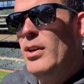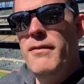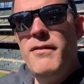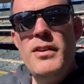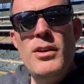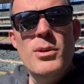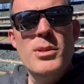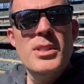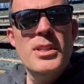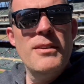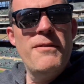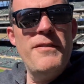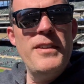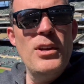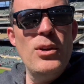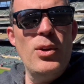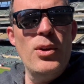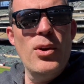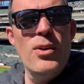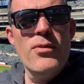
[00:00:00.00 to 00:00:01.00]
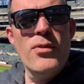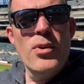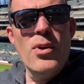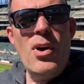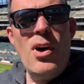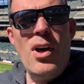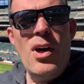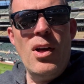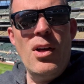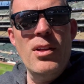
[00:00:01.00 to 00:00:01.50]
views of the field
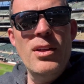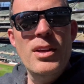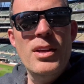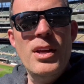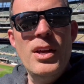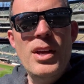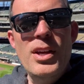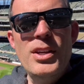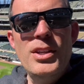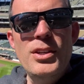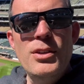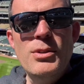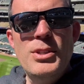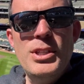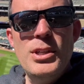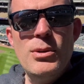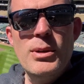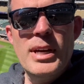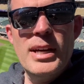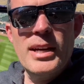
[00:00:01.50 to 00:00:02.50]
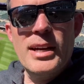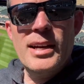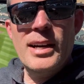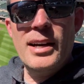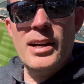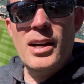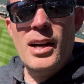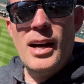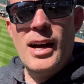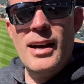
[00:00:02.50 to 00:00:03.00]
overall, you do get
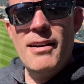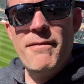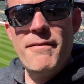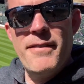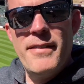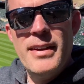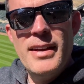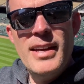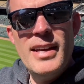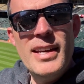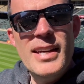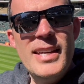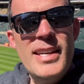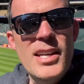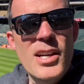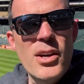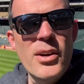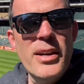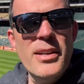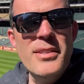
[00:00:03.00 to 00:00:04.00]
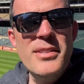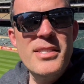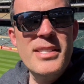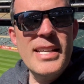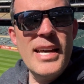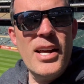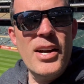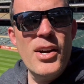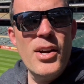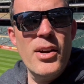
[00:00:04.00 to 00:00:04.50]
cut off here in
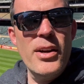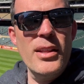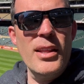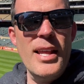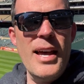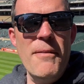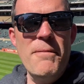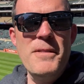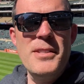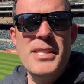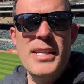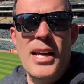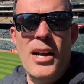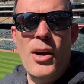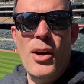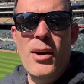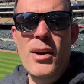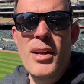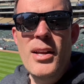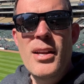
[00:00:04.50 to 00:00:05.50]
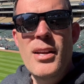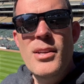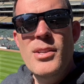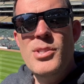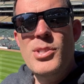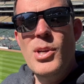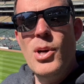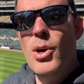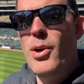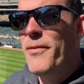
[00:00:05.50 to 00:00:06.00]
center and left center.
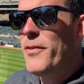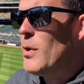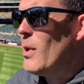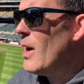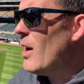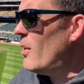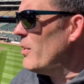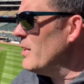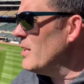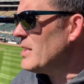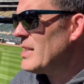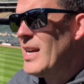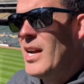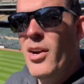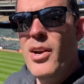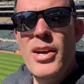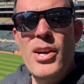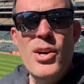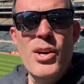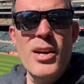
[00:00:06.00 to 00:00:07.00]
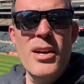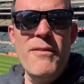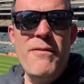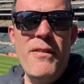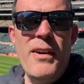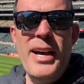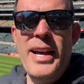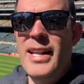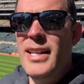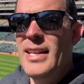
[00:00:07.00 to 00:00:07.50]
So if you're out in this area, you're gonna
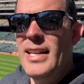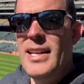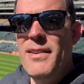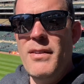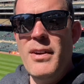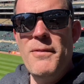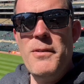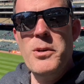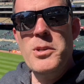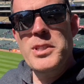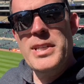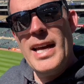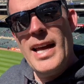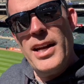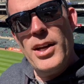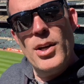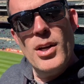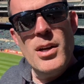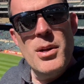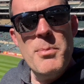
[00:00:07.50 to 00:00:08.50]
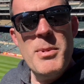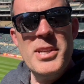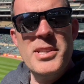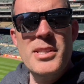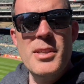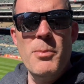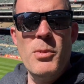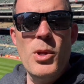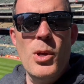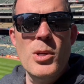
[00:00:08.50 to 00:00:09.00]
find that even if you're standing, you're gonna miss
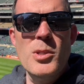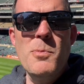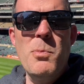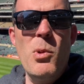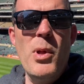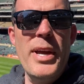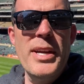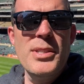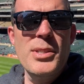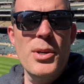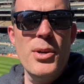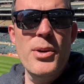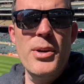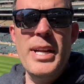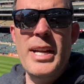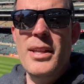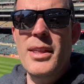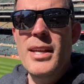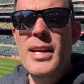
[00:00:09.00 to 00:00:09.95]
some of those plays underneath.